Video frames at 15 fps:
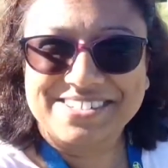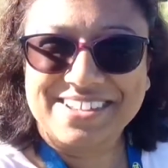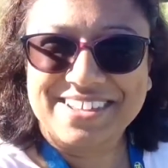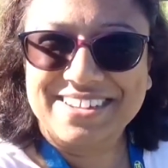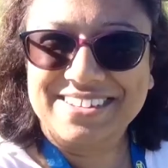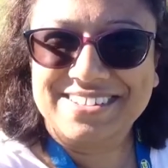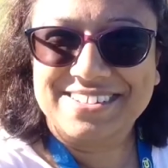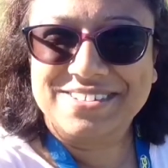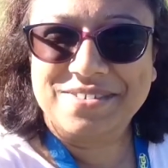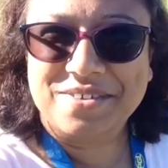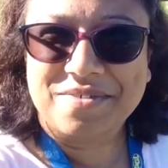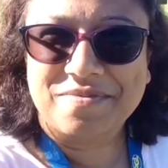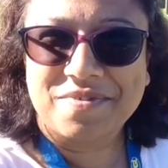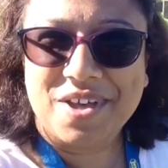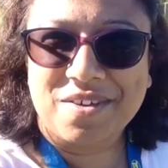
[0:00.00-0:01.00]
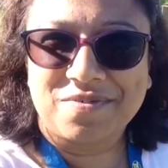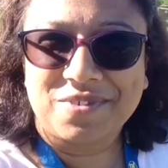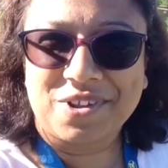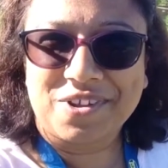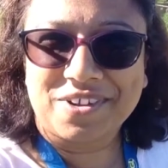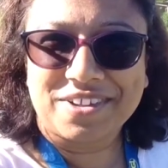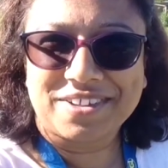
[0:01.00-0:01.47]
decided to do a
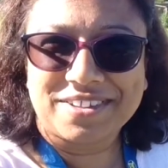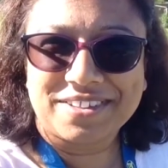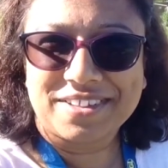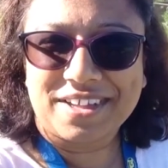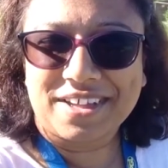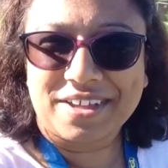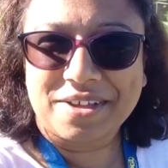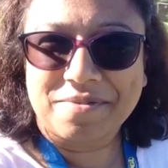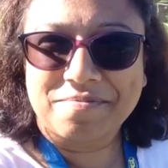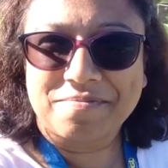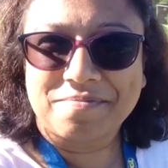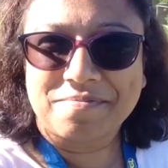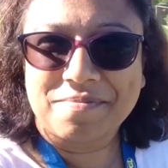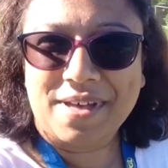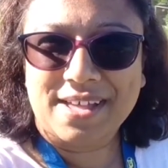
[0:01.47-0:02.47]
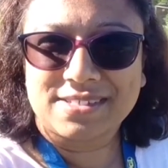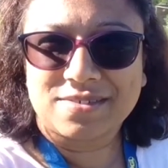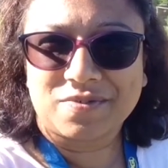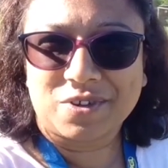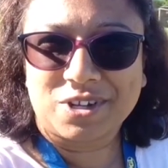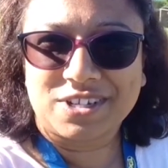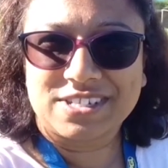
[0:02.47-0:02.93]
vlog as a
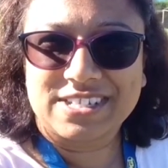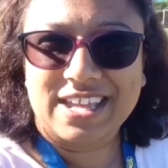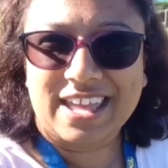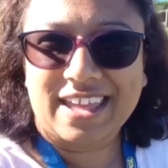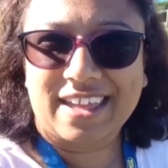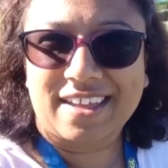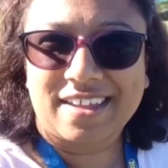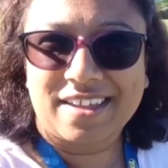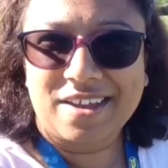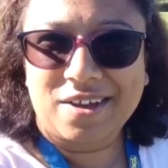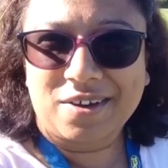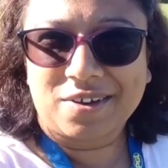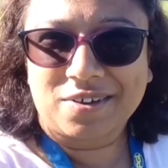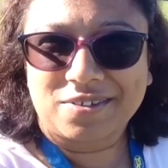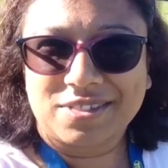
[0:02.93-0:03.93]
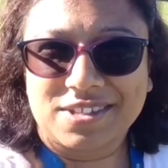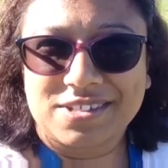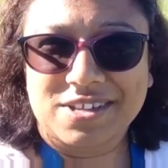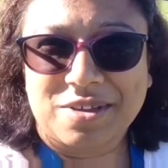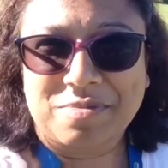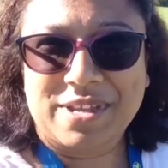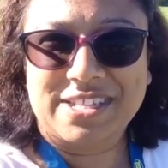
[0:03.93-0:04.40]
volunteer on the
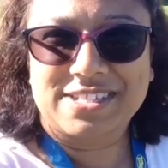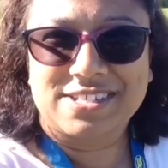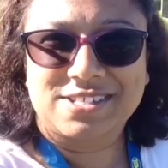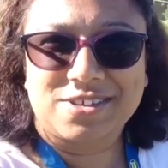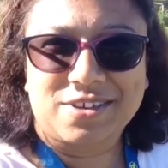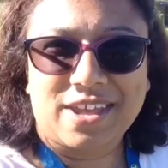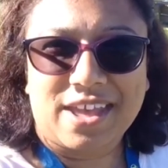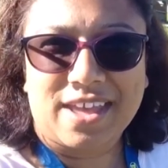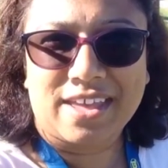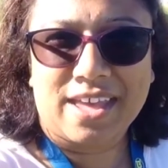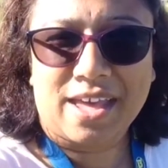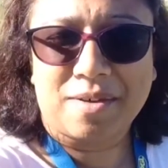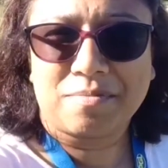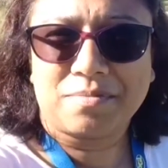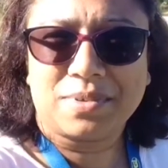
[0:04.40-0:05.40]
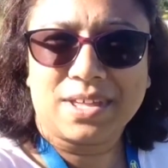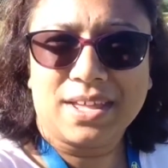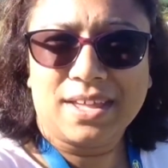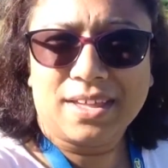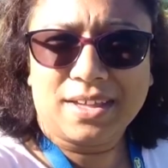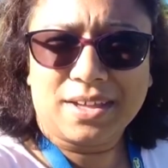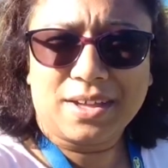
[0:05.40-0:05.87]
Diabetes UK camp.
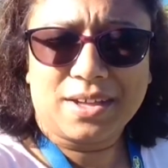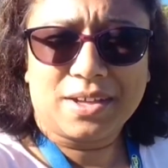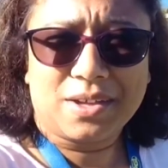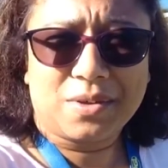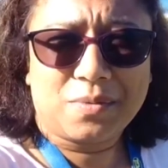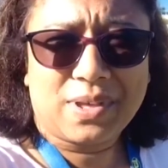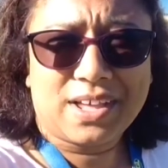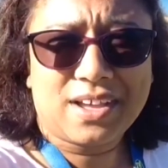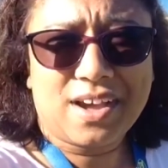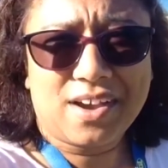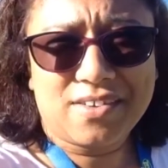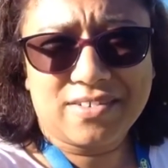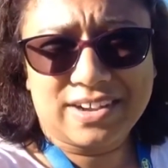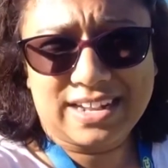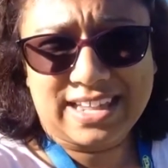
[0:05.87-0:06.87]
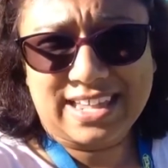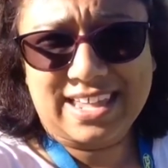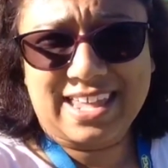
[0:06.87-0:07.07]
We're currently